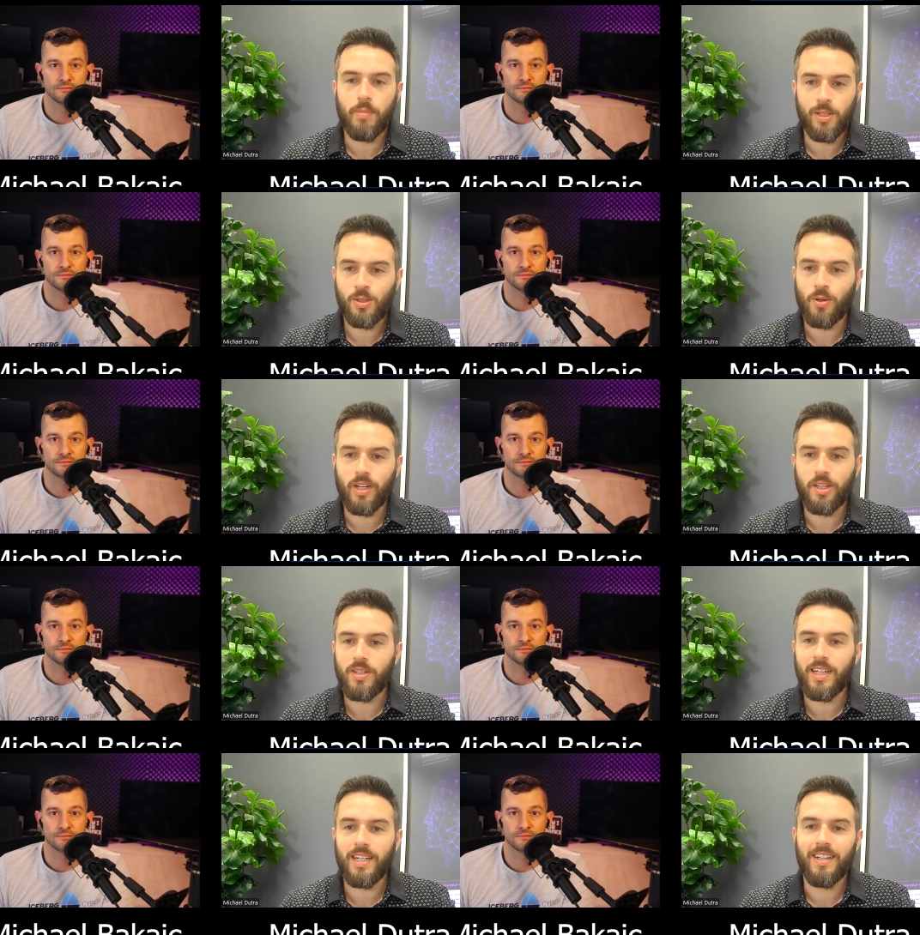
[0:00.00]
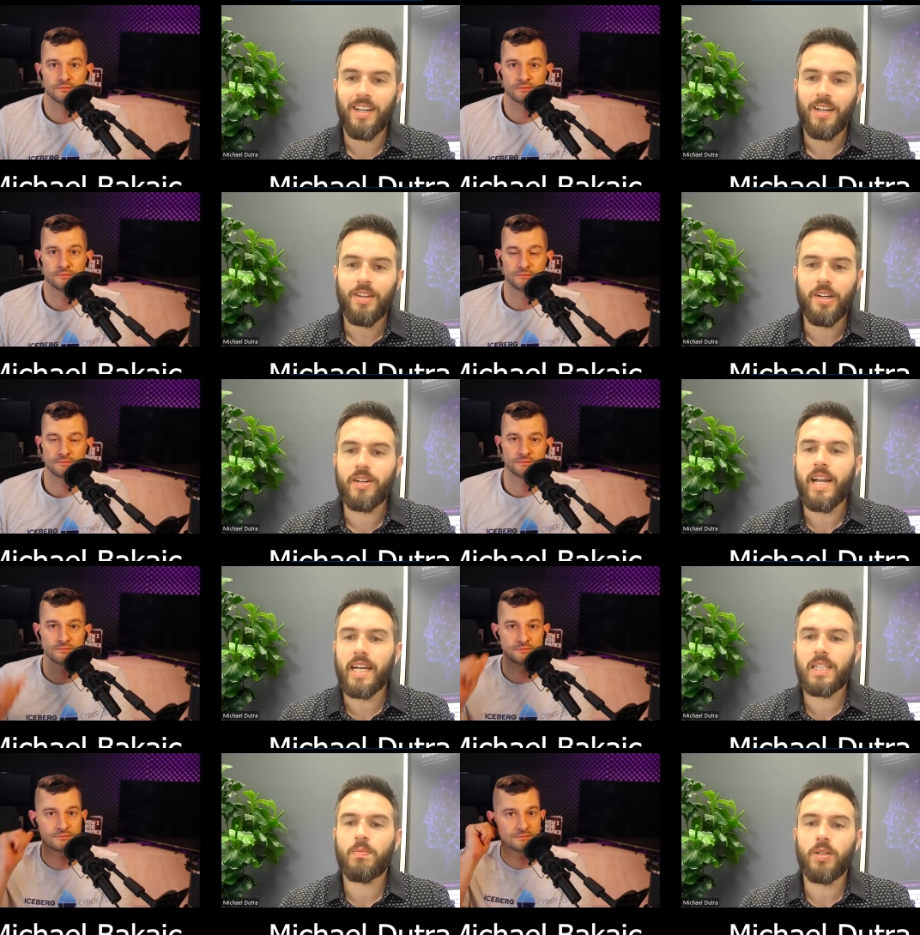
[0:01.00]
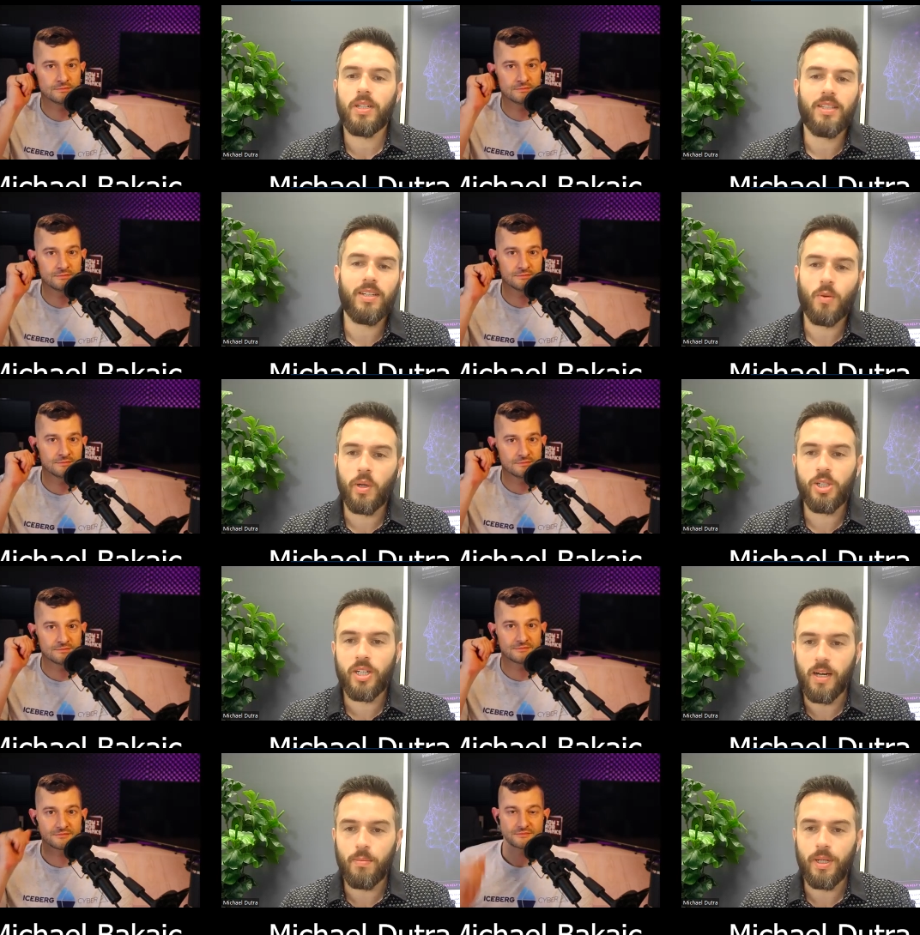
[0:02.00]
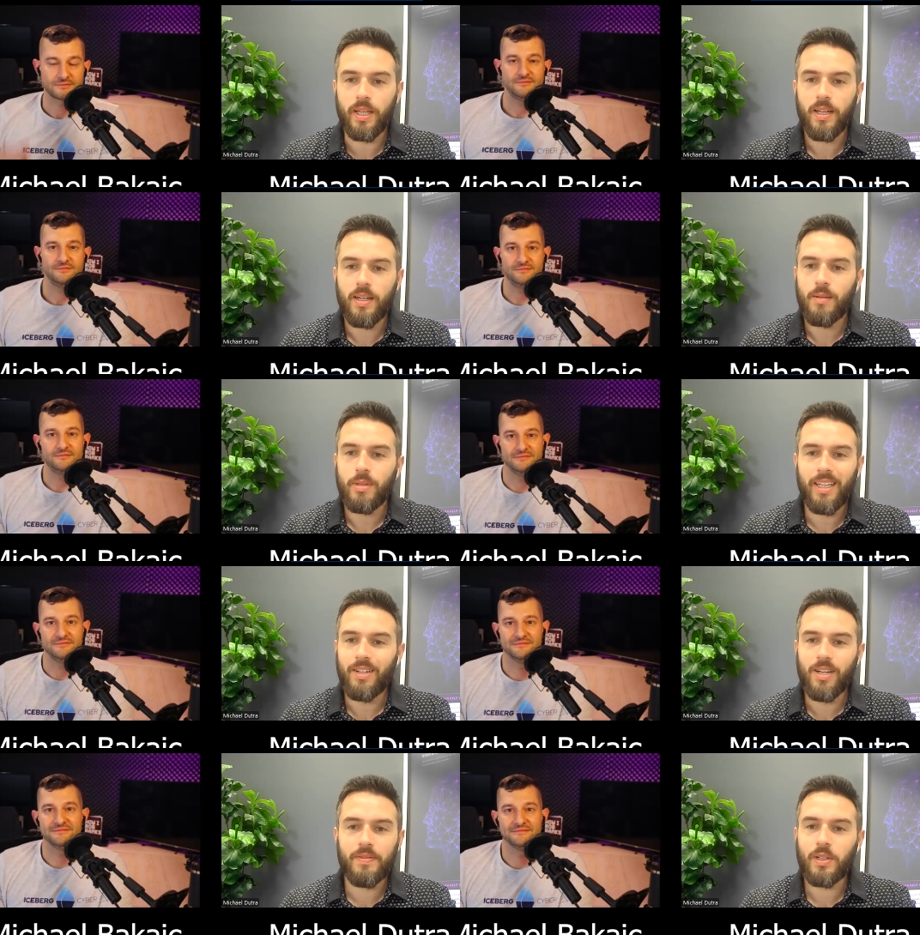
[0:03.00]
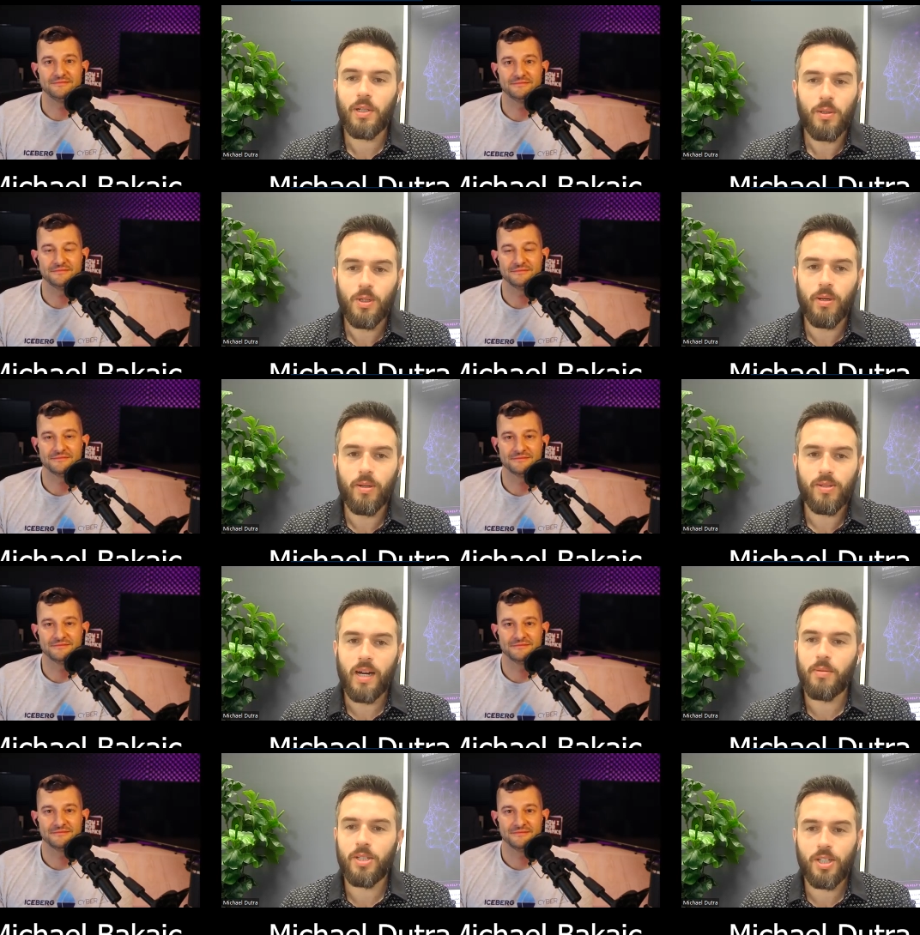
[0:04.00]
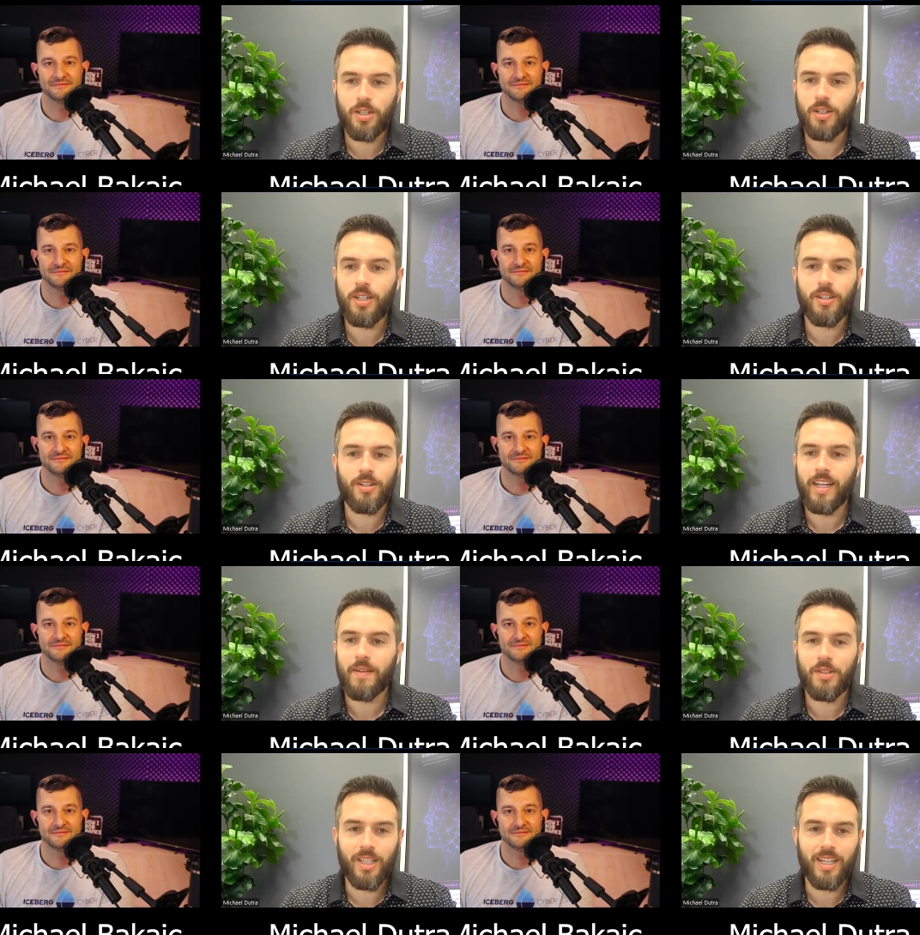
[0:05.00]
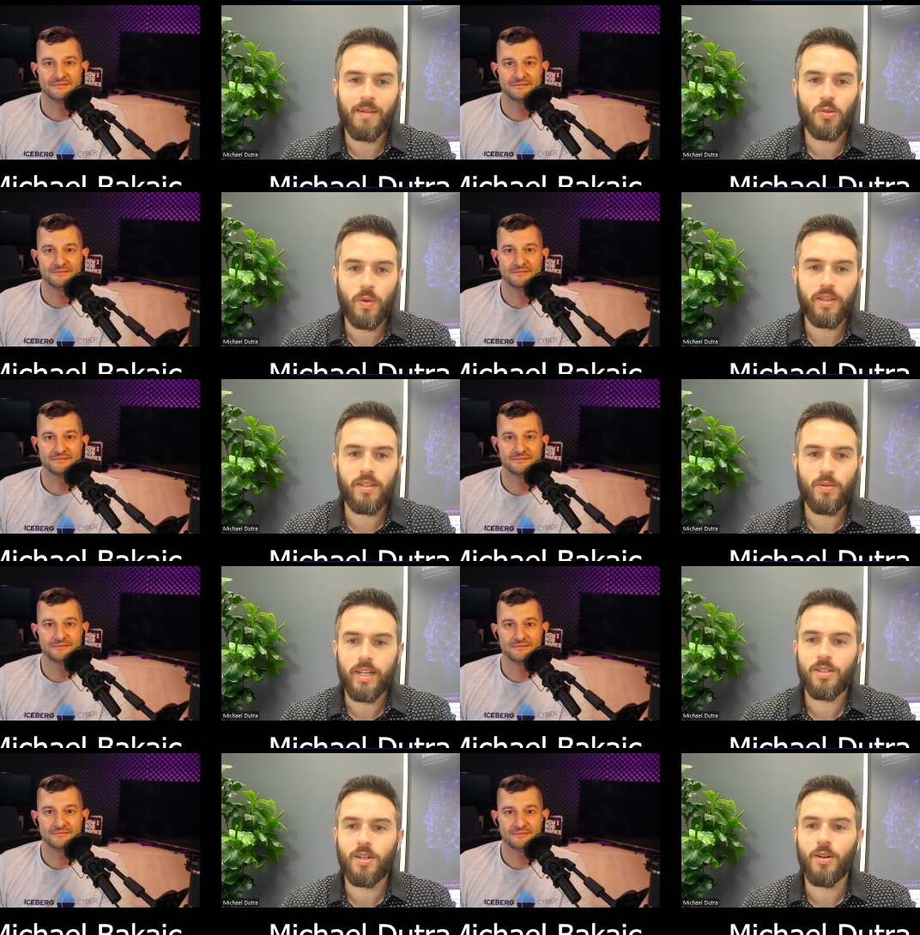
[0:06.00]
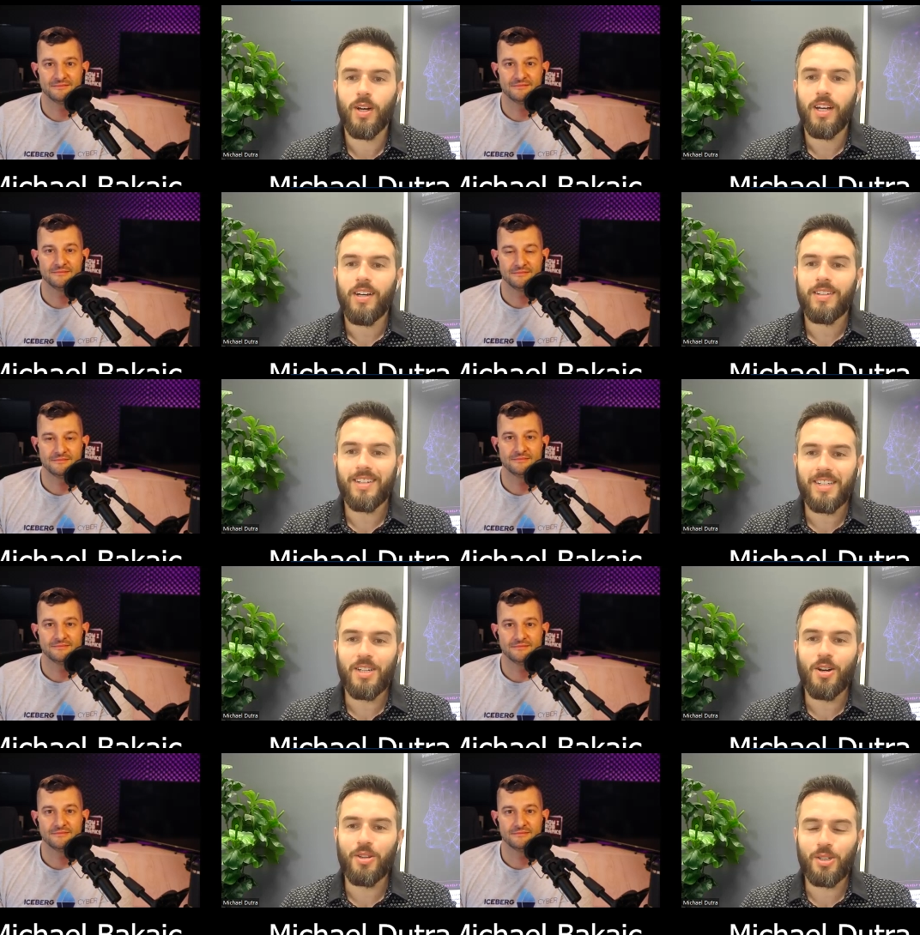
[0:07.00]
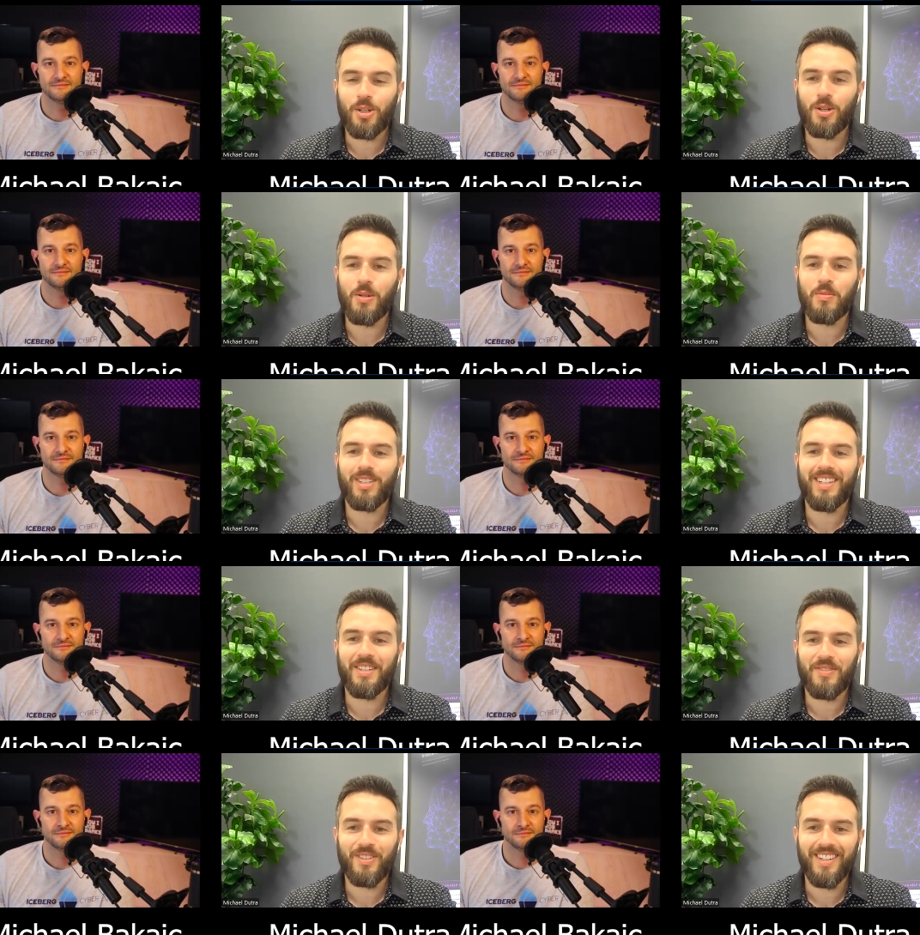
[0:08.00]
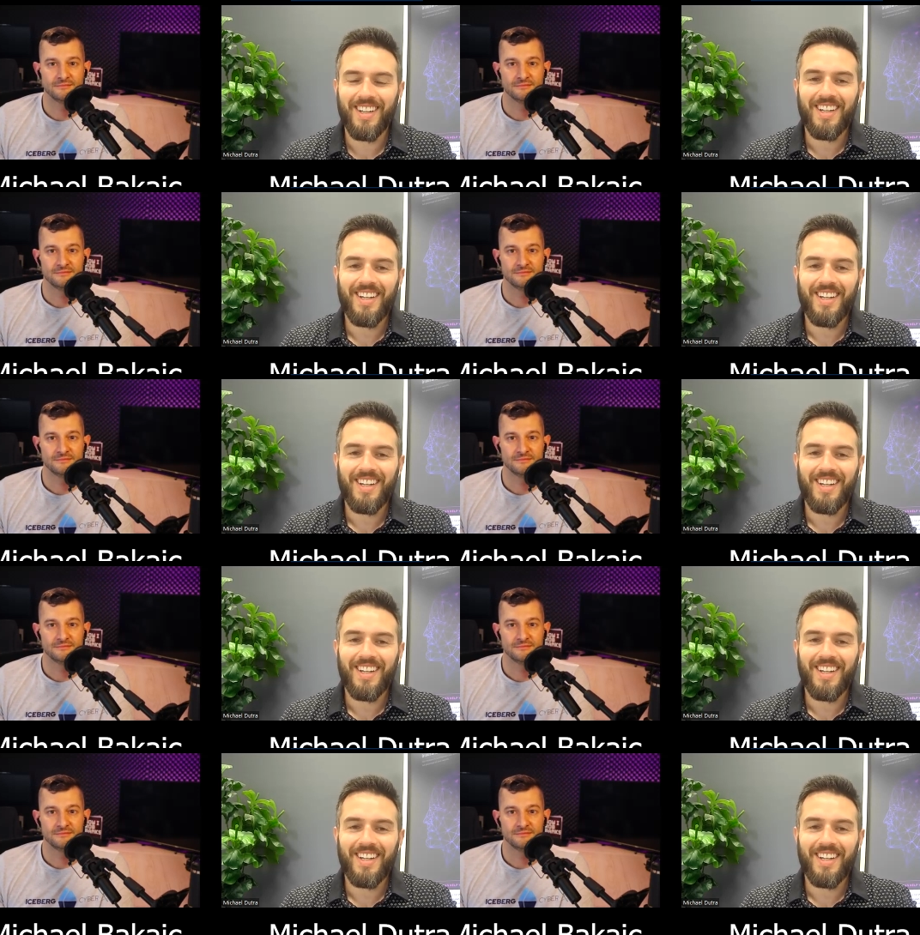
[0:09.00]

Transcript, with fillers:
Speaker 1: the business owner, like you said, they're an expert in their widget company, but they don't have a clue about cybersecurity or like everything that comes with it, right? So to see all the terms and the different